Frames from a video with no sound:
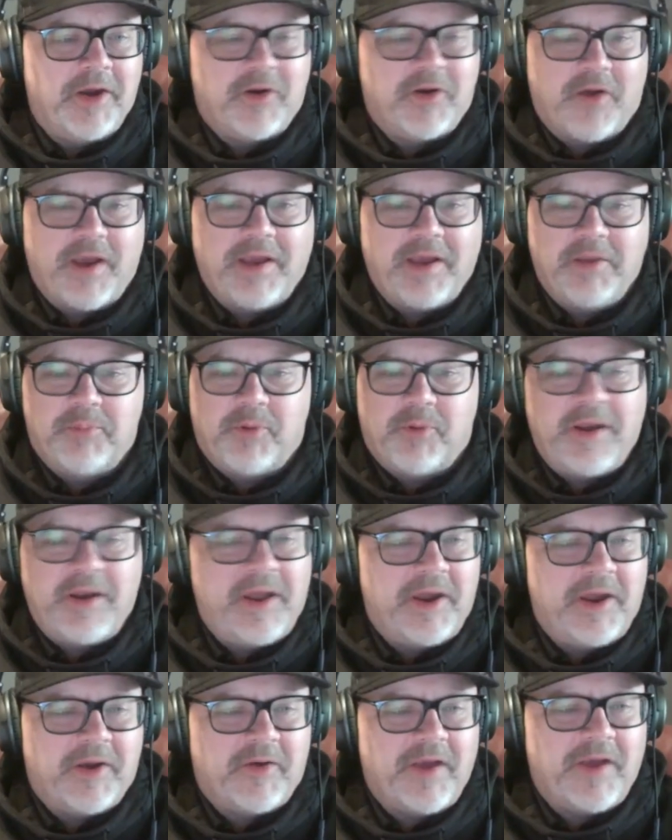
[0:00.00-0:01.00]

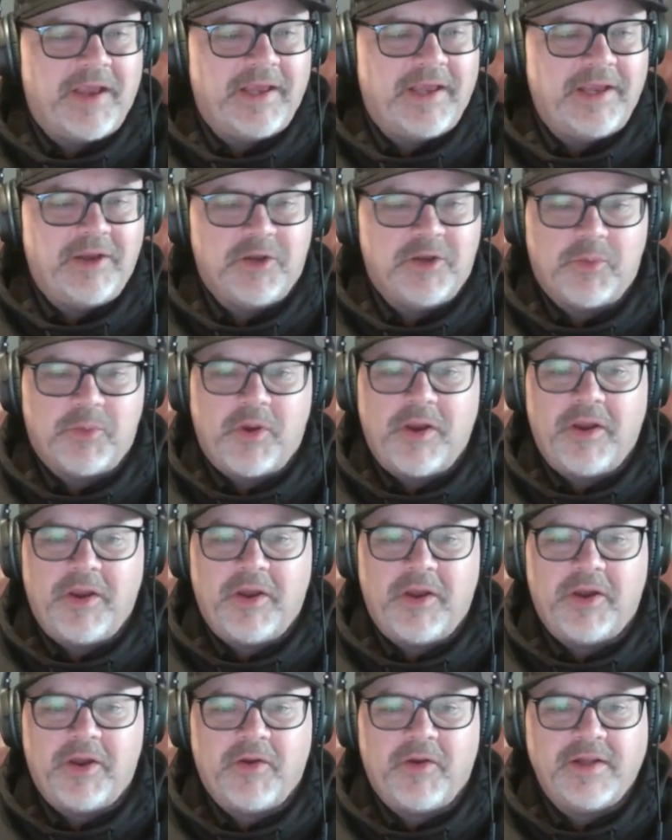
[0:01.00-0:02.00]

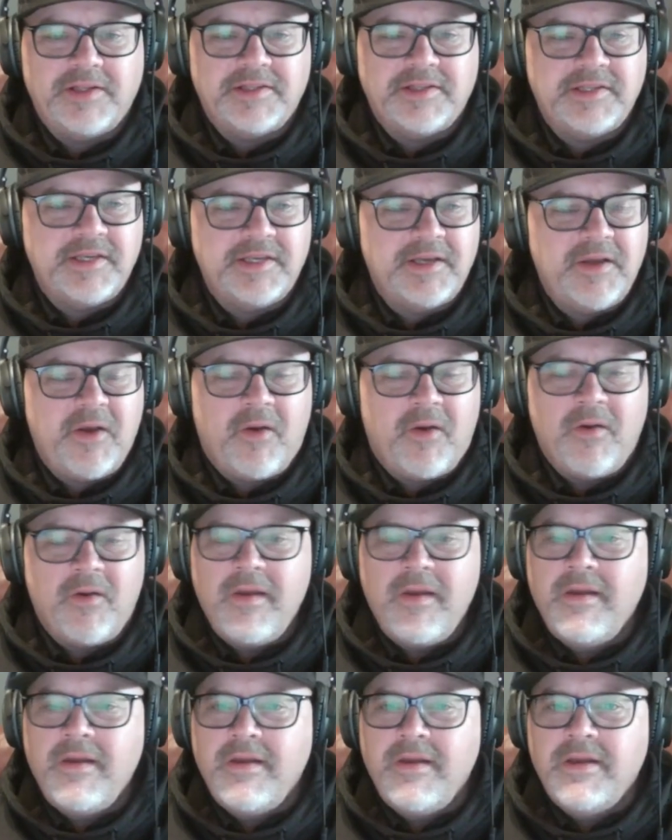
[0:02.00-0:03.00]
a great CEO.
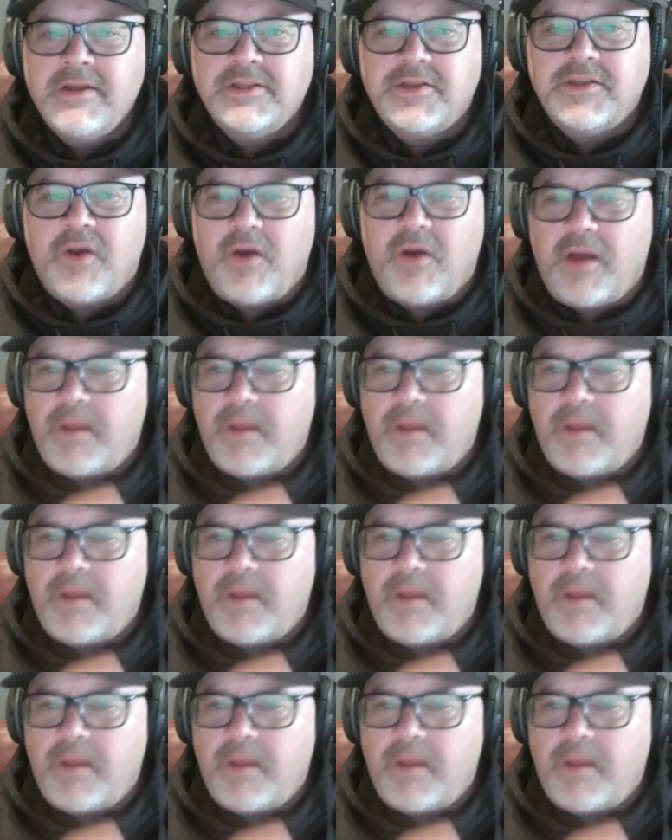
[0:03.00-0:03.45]
So, I